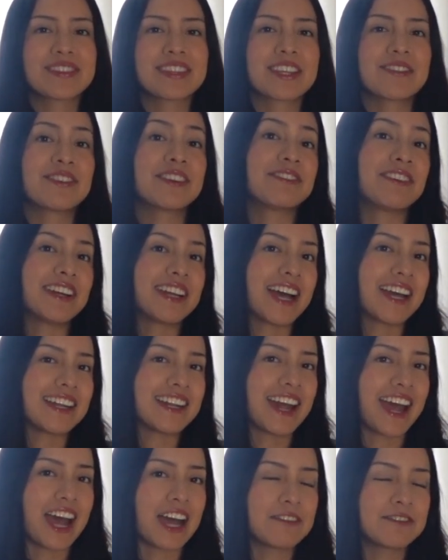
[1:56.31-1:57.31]
But if I add it
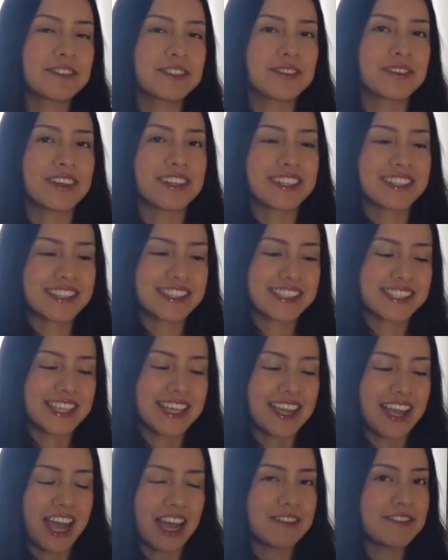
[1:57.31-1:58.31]
afterwards,
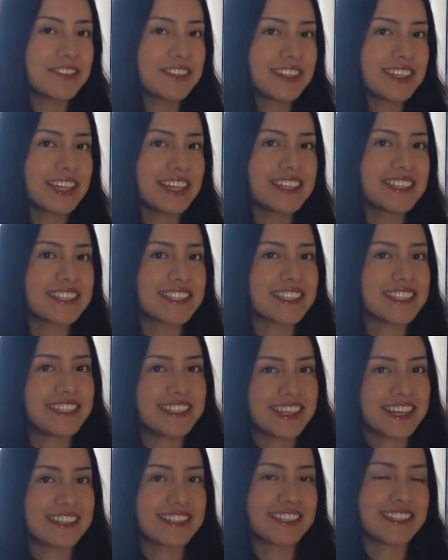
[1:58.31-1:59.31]
after the ice, it
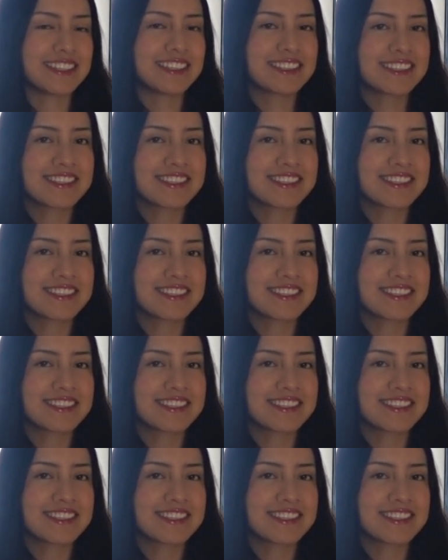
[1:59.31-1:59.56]
doesn't.